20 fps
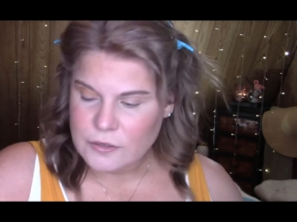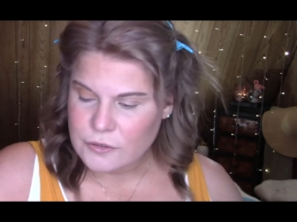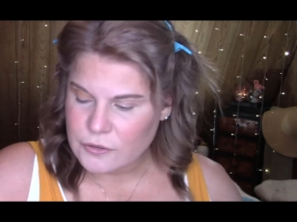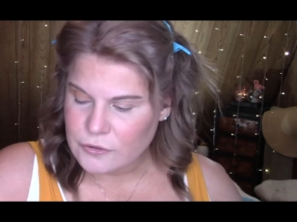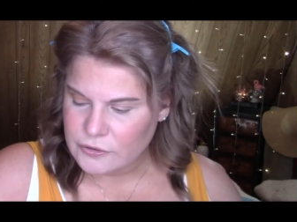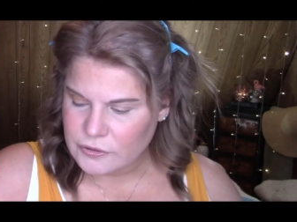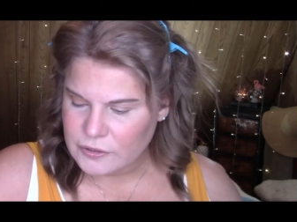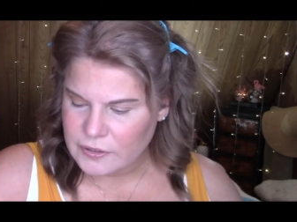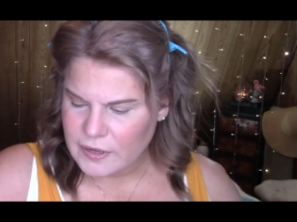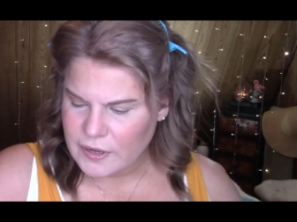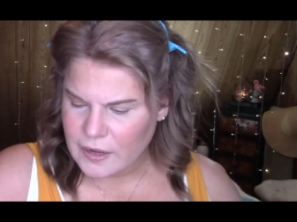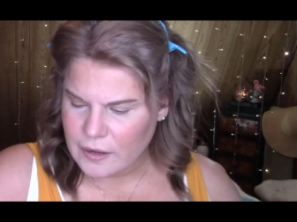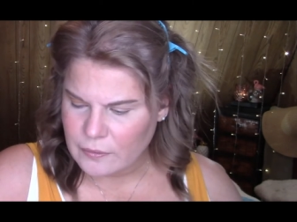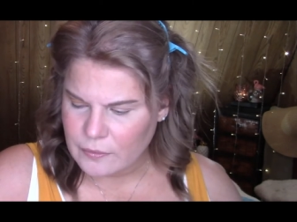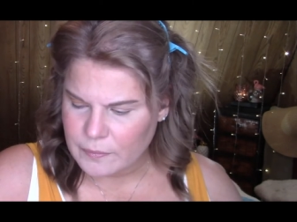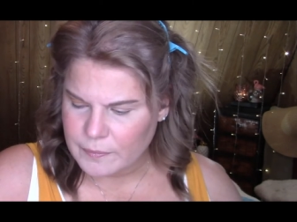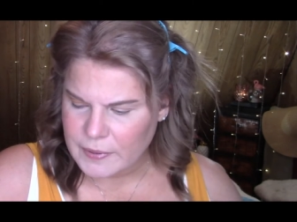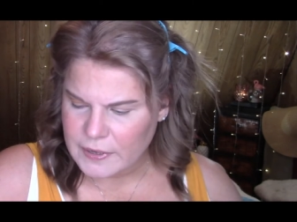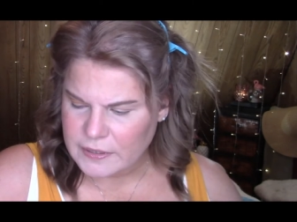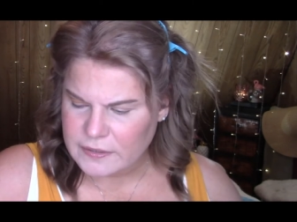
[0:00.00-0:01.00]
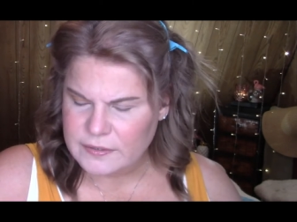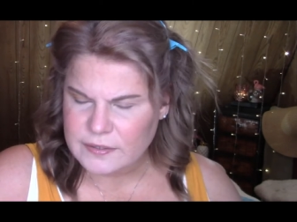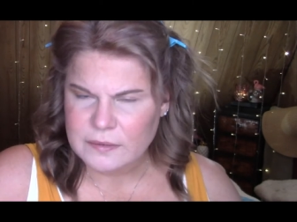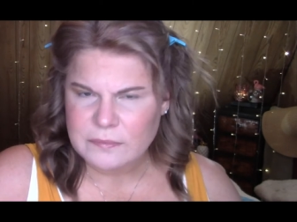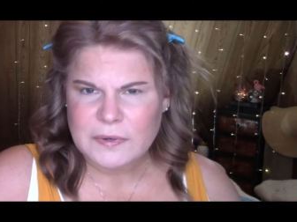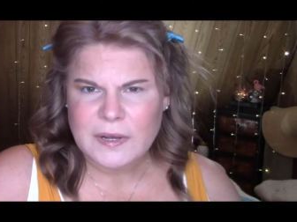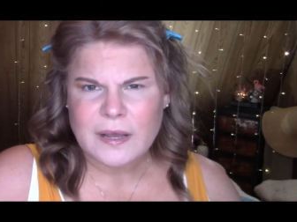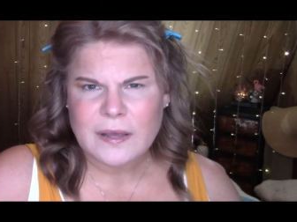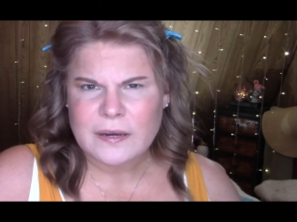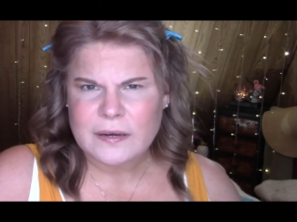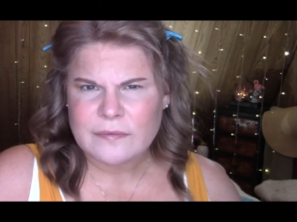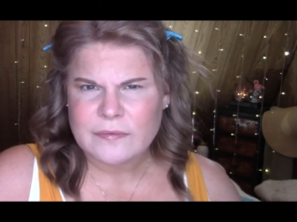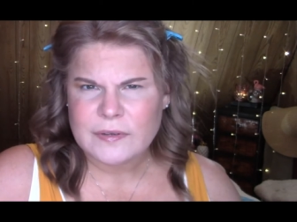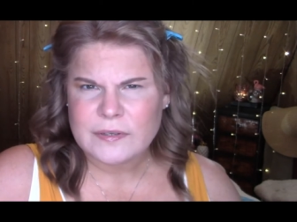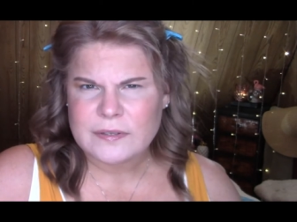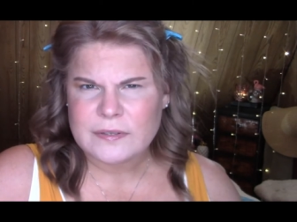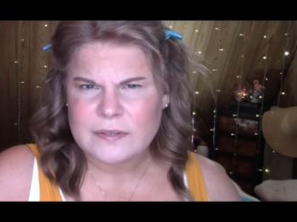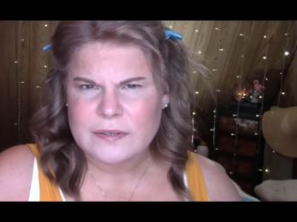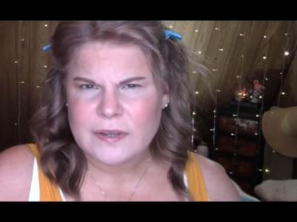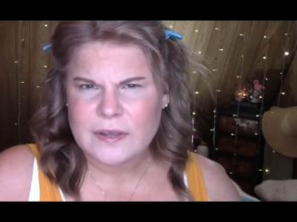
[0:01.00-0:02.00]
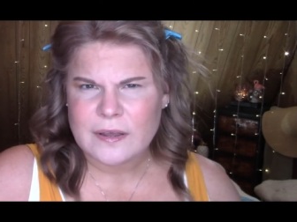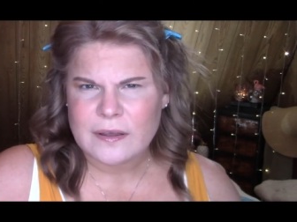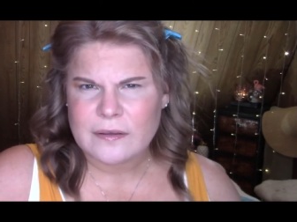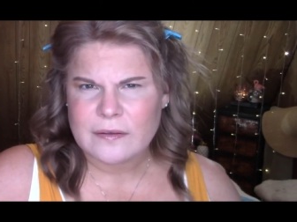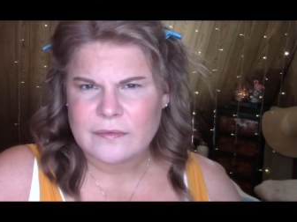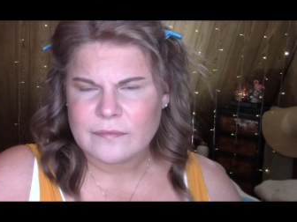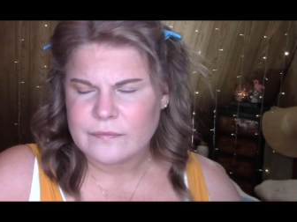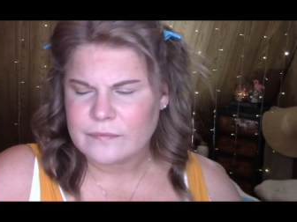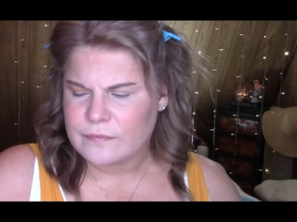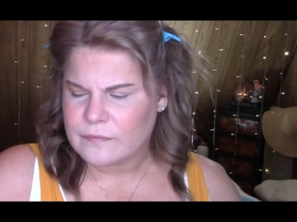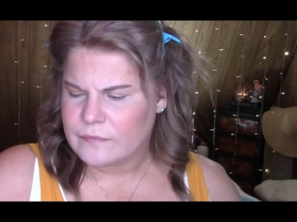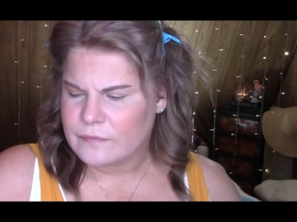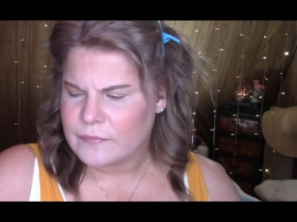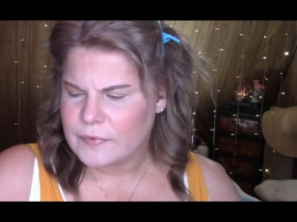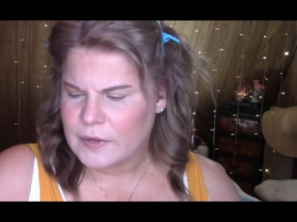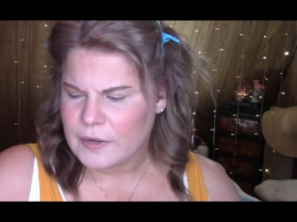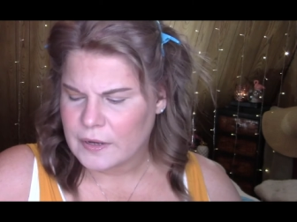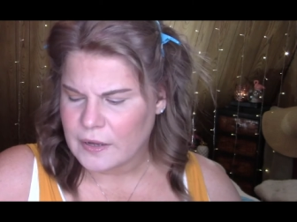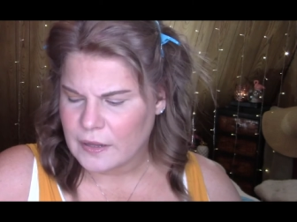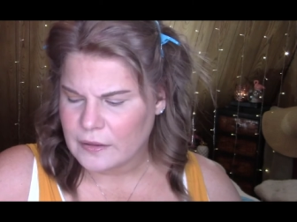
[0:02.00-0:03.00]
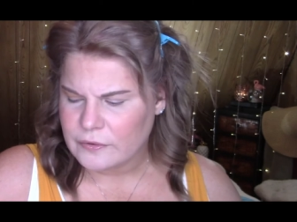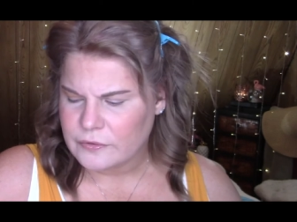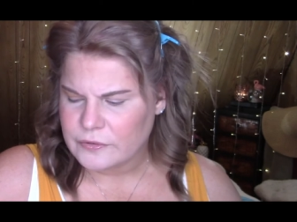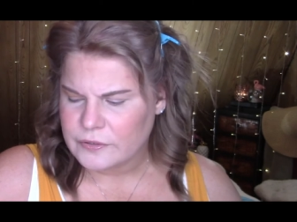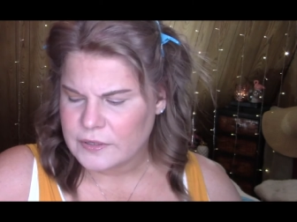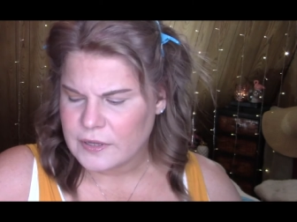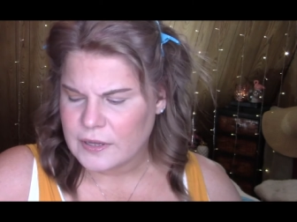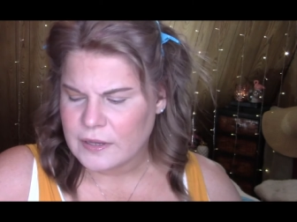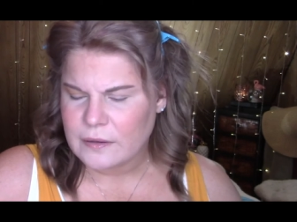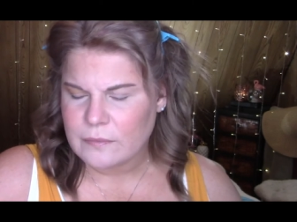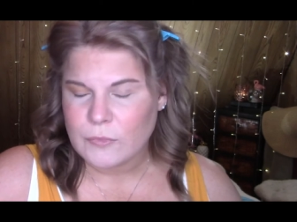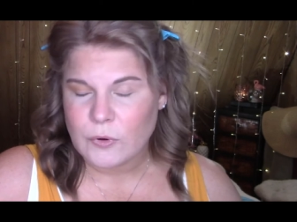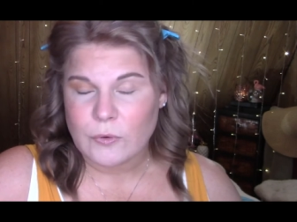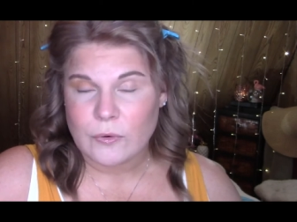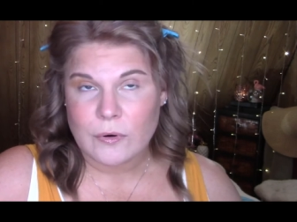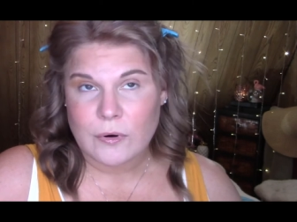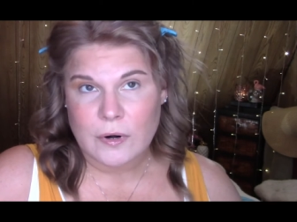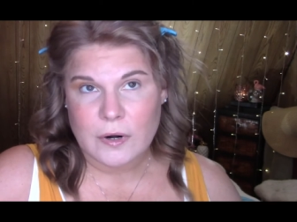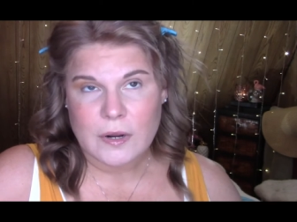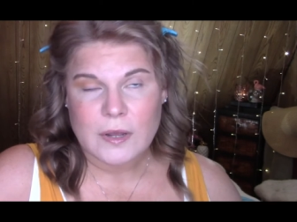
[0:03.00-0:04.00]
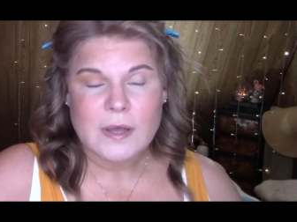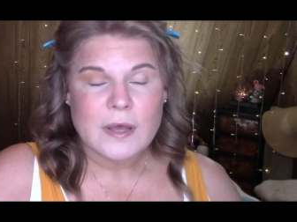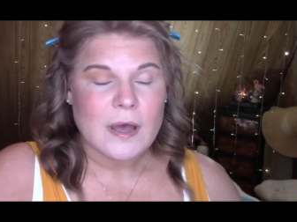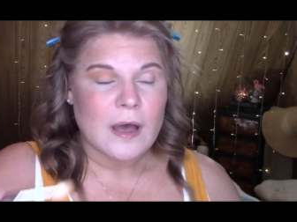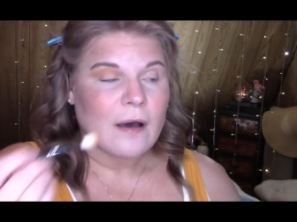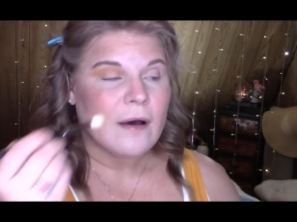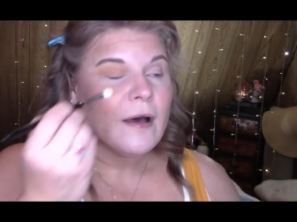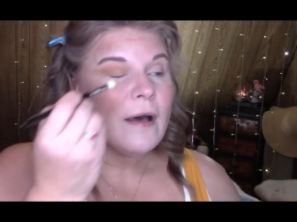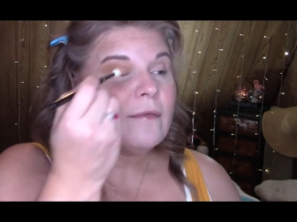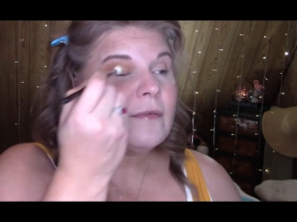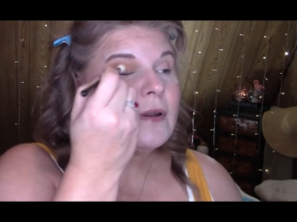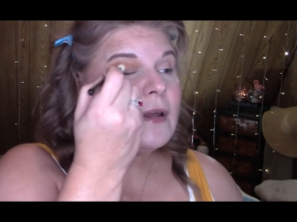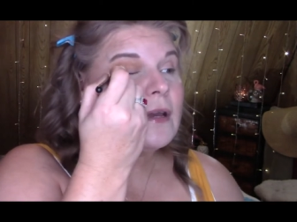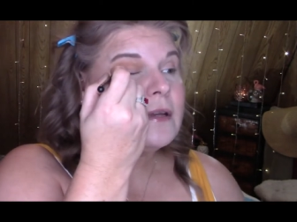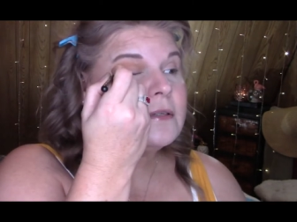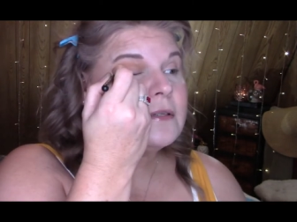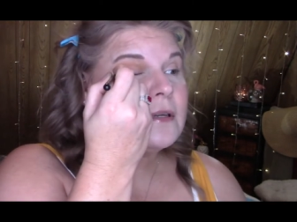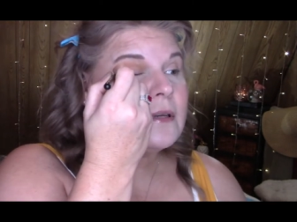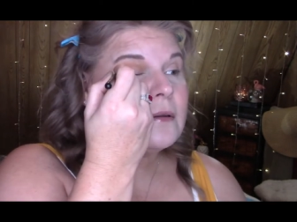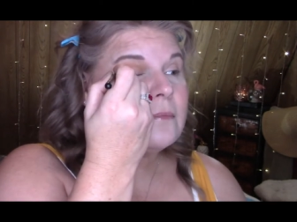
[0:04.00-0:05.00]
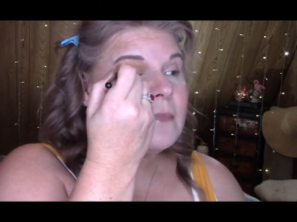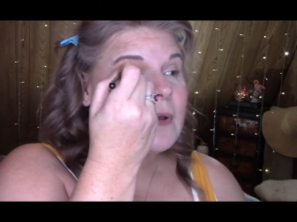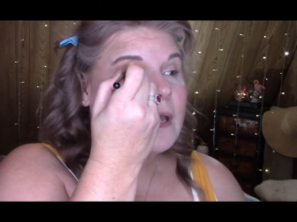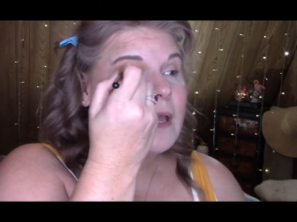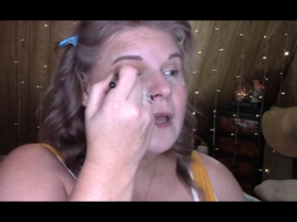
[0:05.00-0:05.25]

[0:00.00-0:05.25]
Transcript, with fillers: Usually I will pick some kind of a, a, a color scheme or I'll have an idea in my